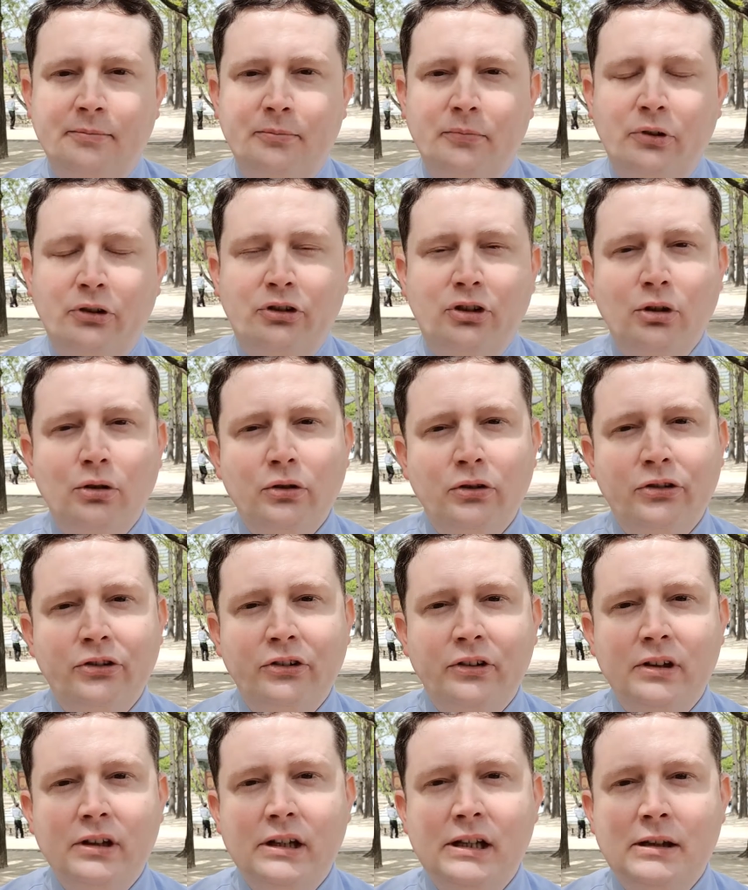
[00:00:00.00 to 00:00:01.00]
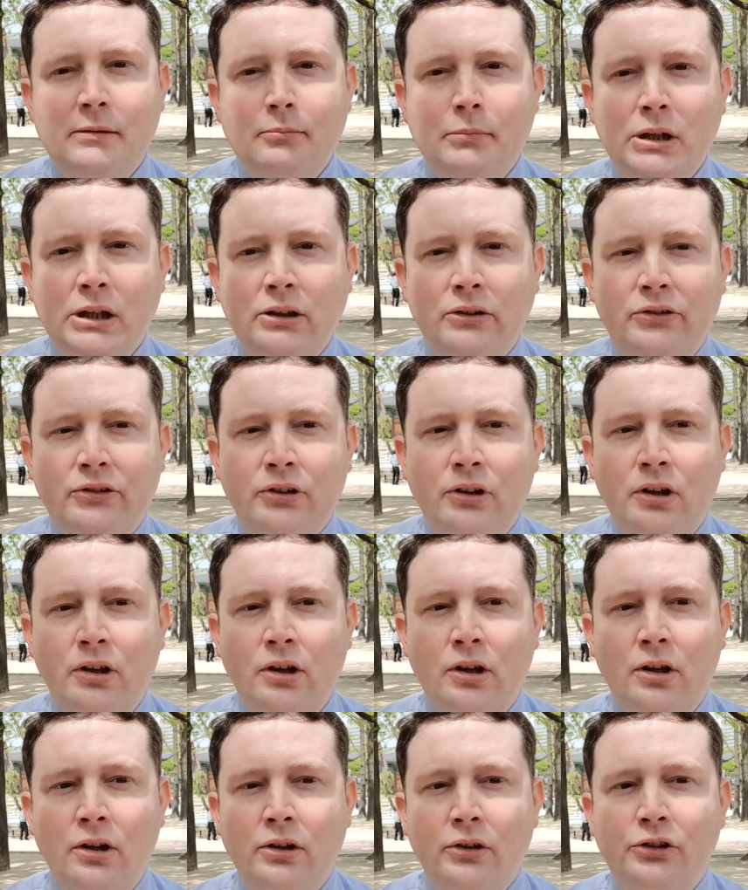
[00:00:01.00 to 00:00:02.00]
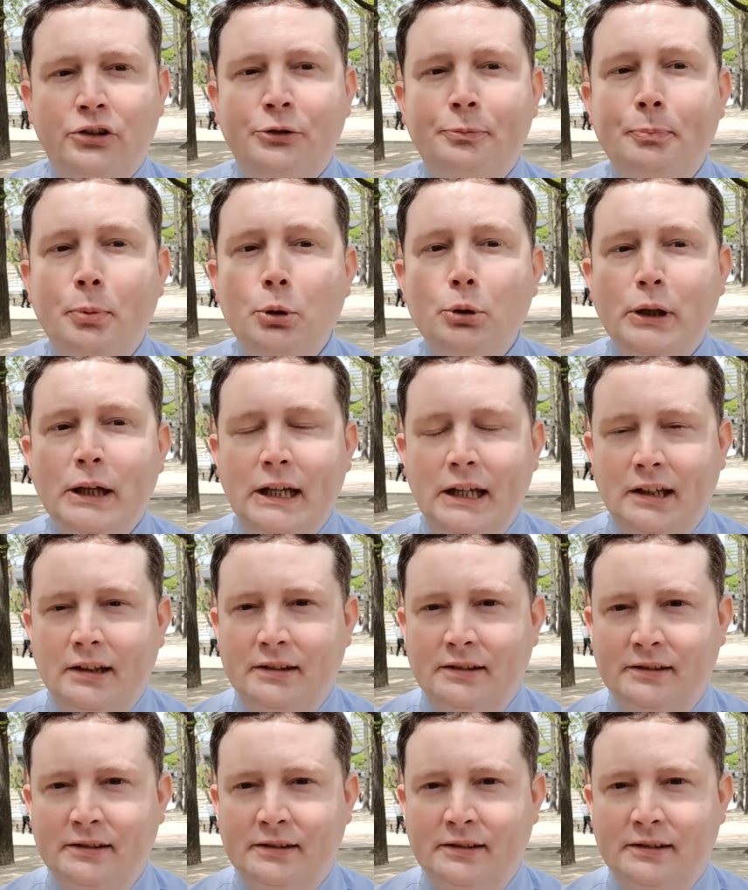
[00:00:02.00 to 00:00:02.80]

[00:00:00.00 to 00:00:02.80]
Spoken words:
Students, it means spooky.